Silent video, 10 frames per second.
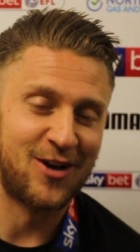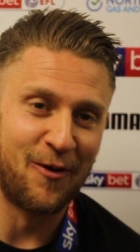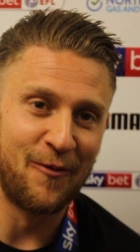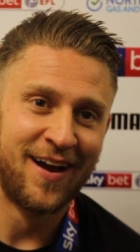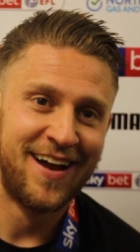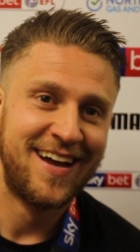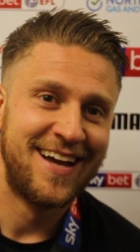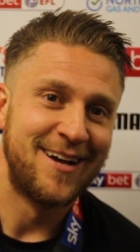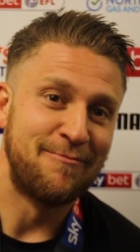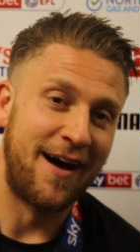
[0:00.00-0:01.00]
So,
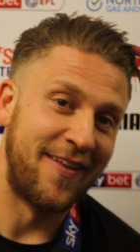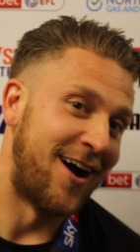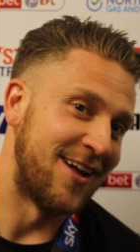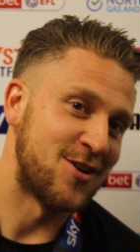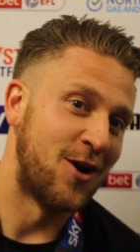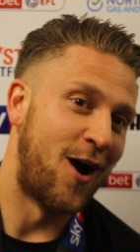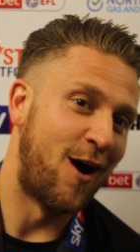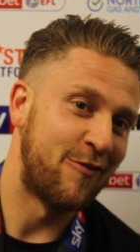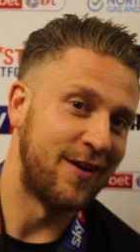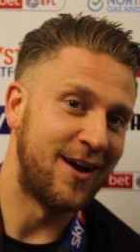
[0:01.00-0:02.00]
but now tonight
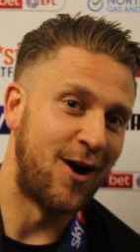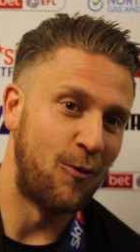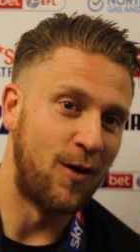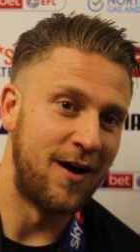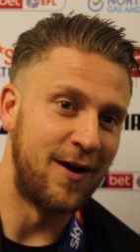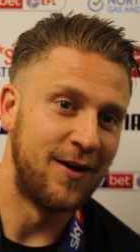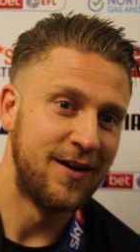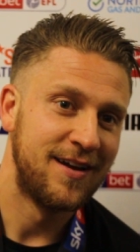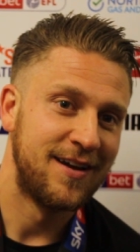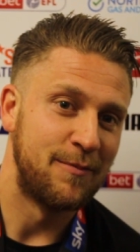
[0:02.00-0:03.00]
I think I'll uh,
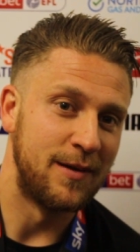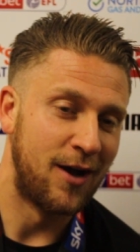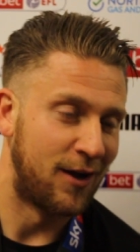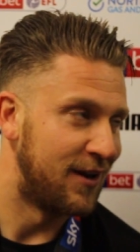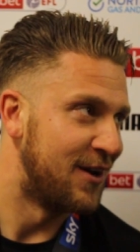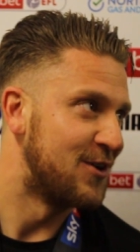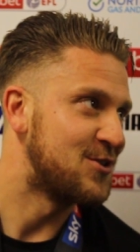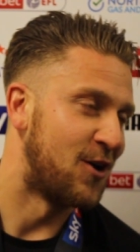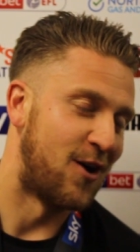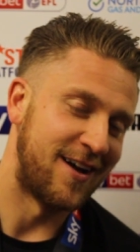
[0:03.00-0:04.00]
be cuddling her
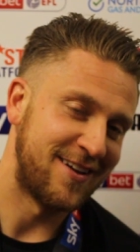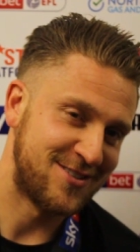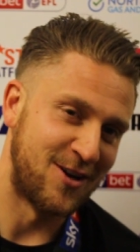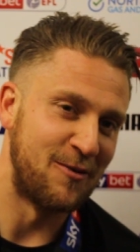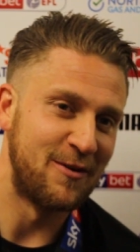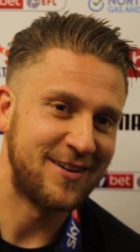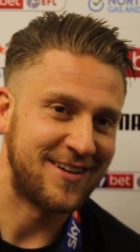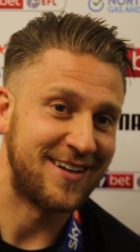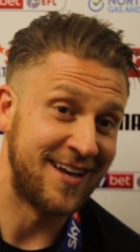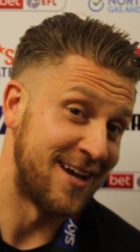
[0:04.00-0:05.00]
tonight. So
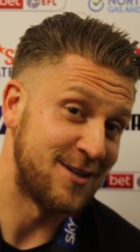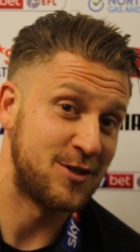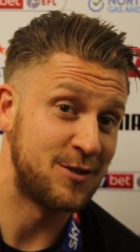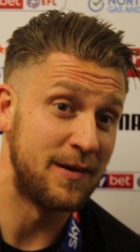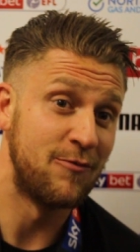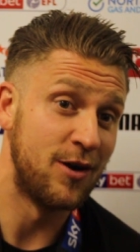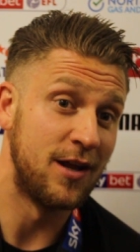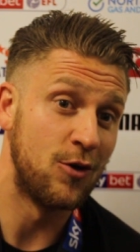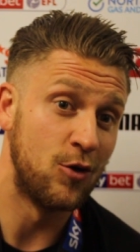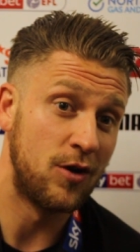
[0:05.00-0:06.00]
yeah, she's been really
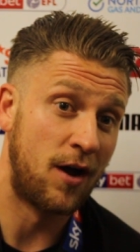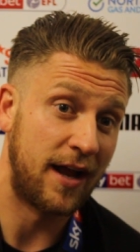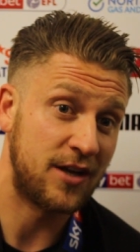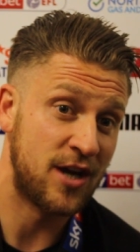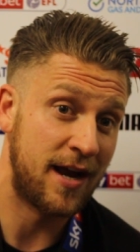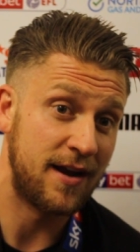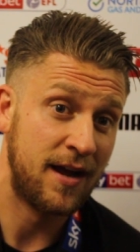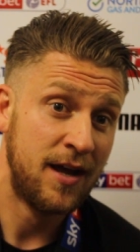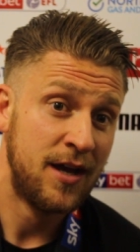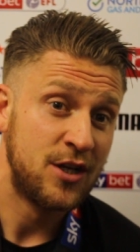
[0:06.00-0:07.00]
good. Like she ain't,
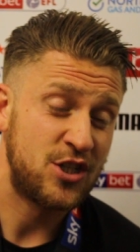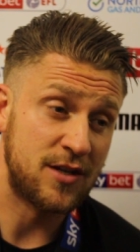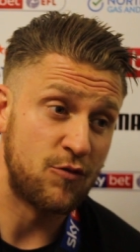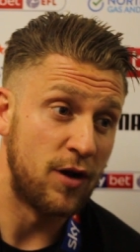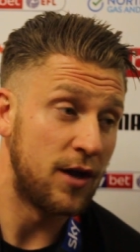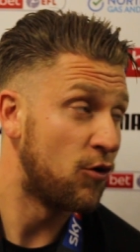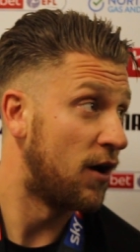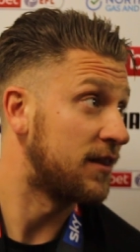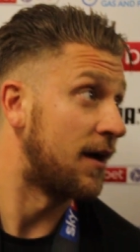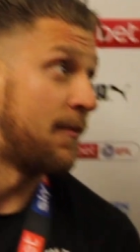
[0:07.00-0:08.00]
she hasn't really
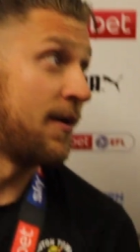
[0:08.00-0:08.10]
cried that